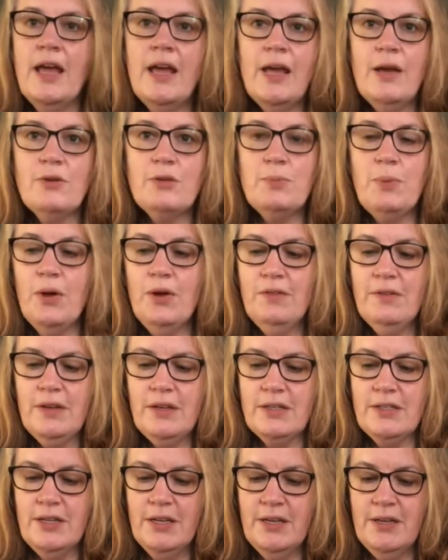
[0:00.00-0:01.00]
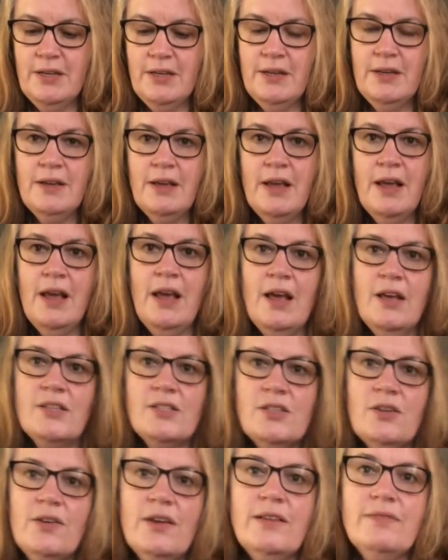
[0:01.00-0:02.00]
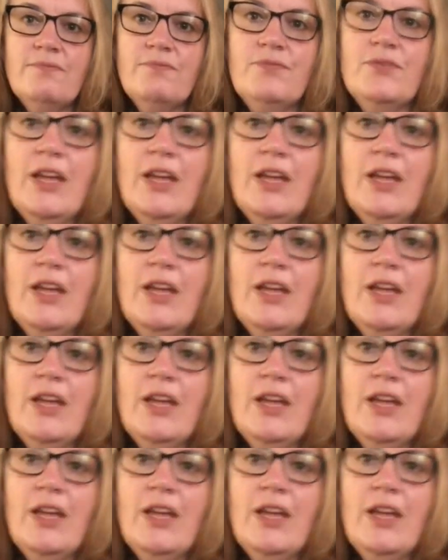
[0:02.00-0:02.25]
It was perfect. So it